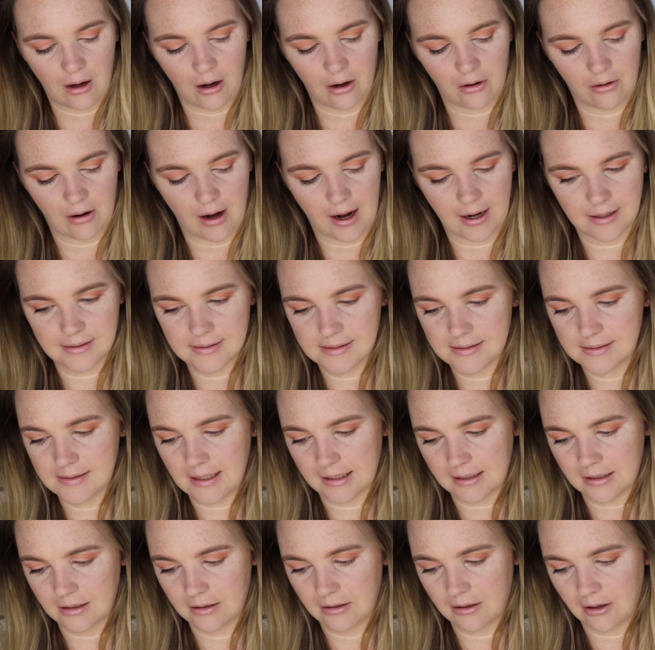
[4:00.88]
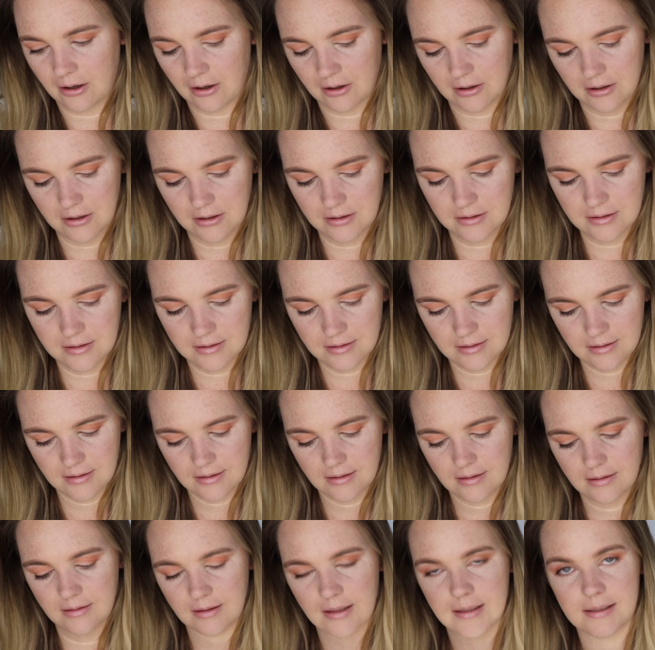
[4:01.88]
All right, second
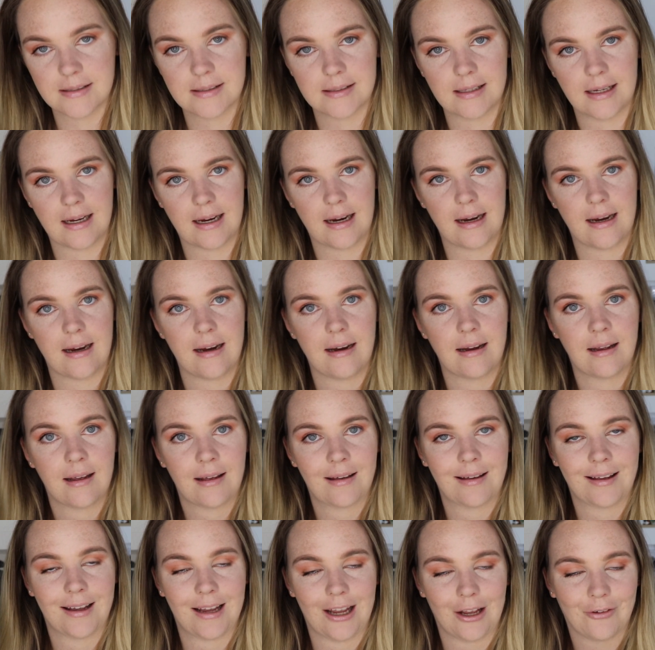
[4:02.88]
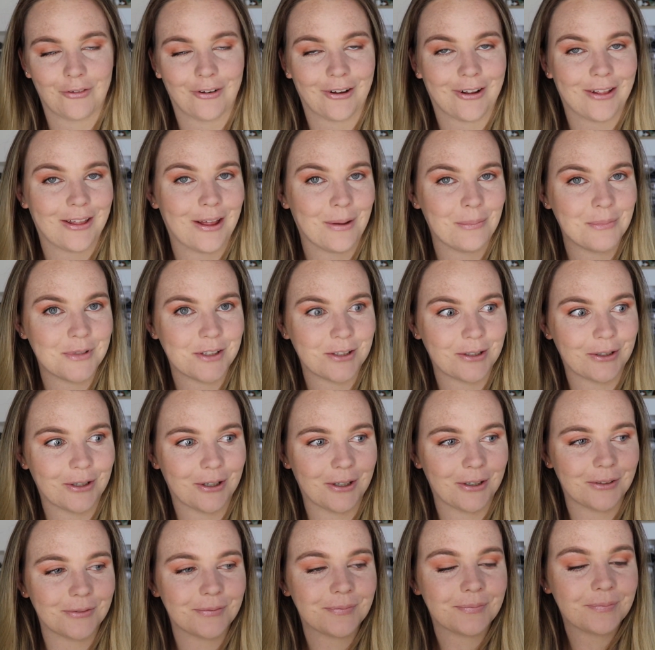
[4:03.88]
coat. Let's see if it clumps or
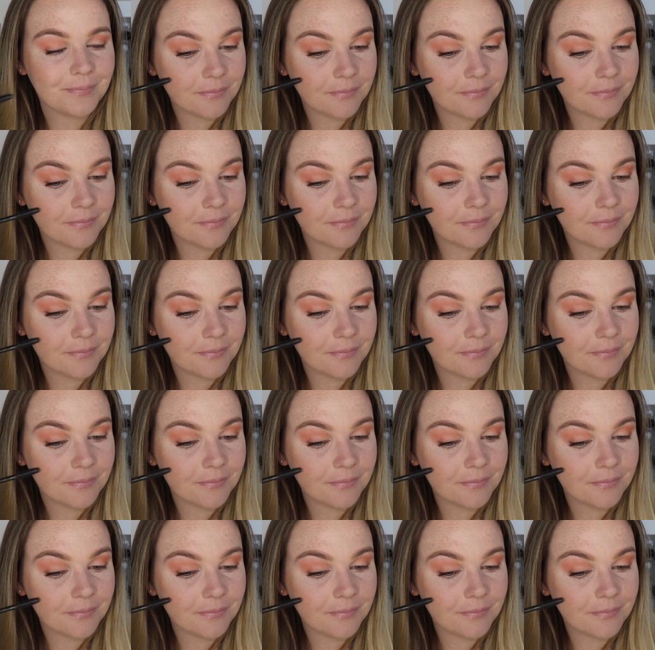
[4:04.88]
not.